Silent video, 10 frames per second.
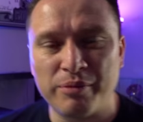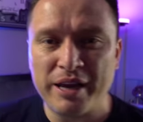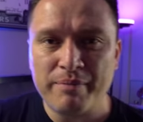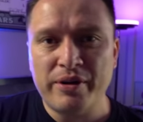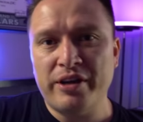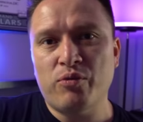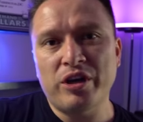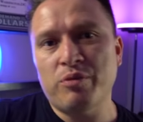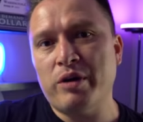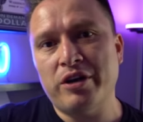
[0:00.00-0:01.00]
make money
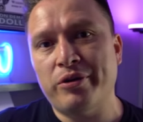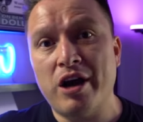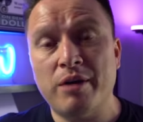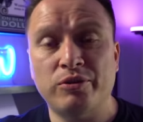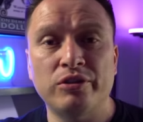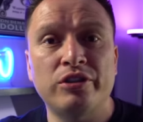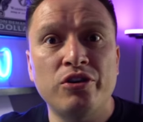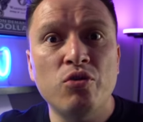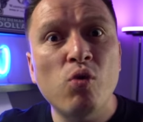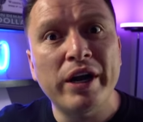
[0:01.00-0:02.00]
with binary options and
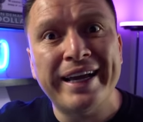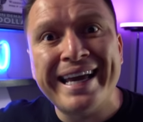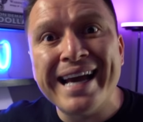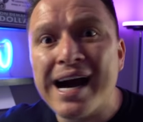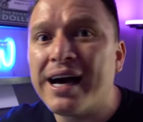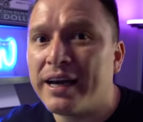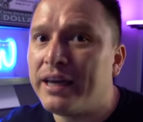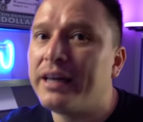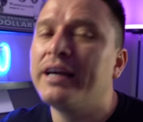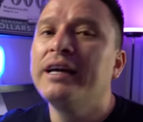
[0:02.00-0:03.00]
you want a
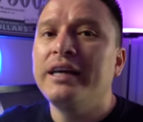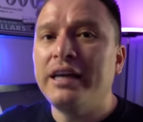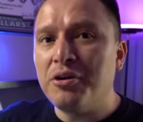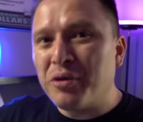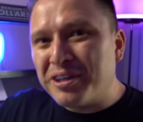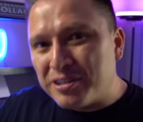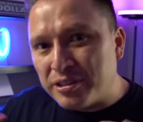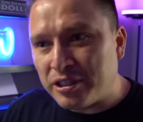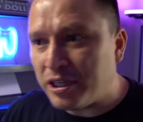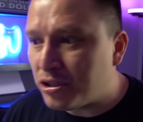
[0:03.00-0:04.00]
guide in order
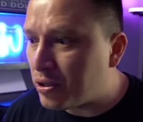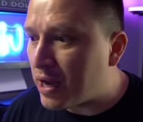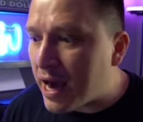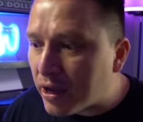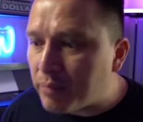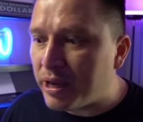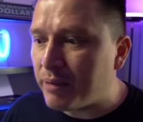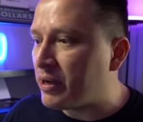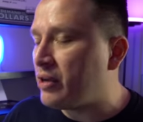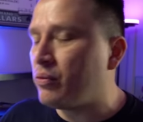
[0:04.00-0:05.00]
to teach you how to make
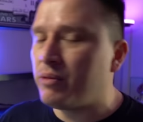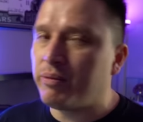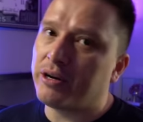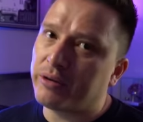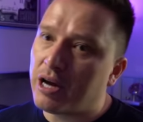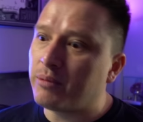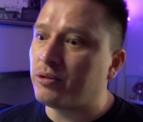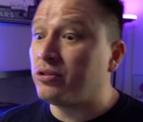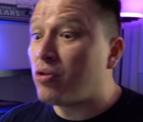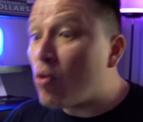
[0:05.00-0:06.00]
money with binary
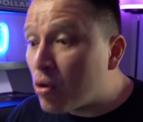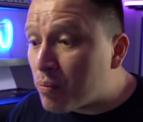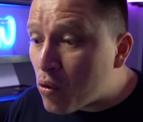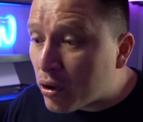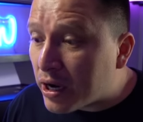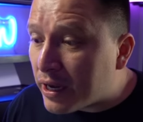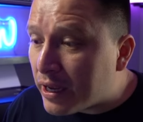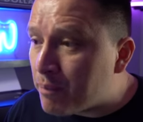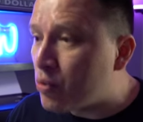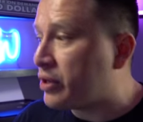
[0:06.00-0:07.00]
options, or more
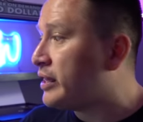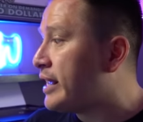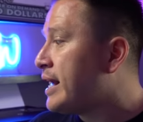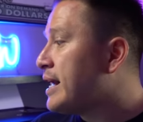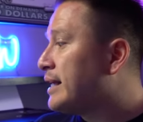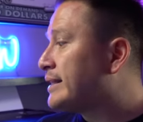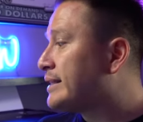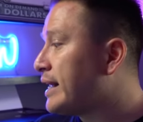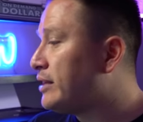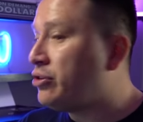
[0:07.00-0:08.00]
importantly,
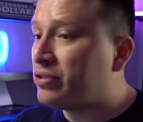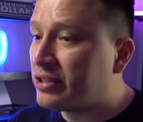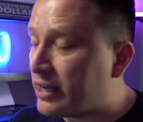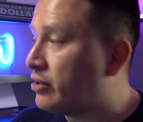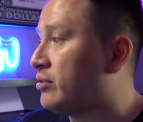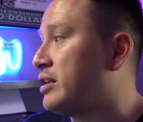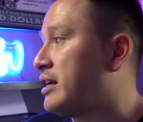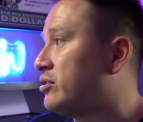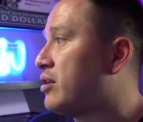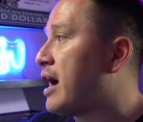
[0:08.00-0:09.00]
send you signals
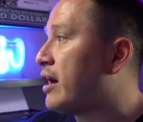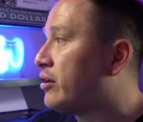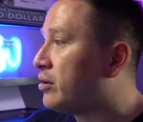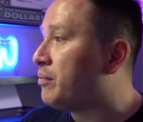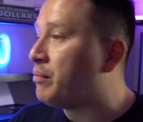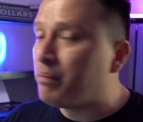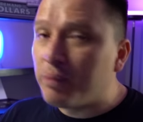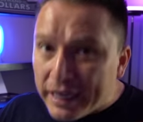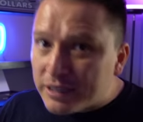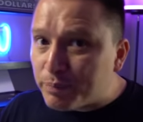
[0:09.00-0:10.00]
as to how to
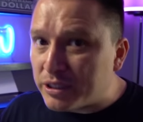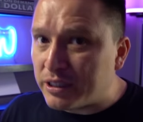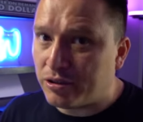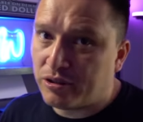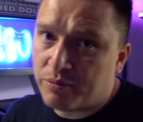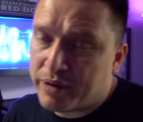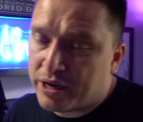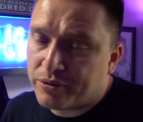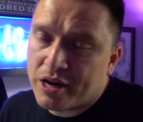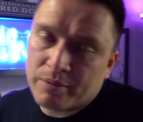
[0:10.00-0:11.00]
place positions and
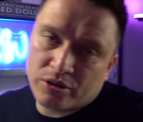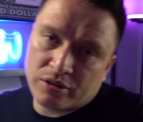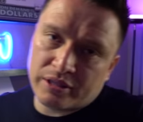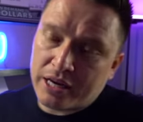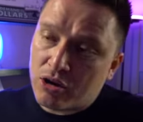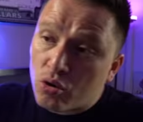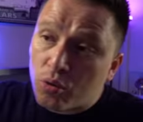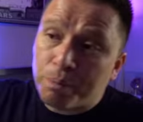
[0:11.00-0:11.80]
binary options, then go to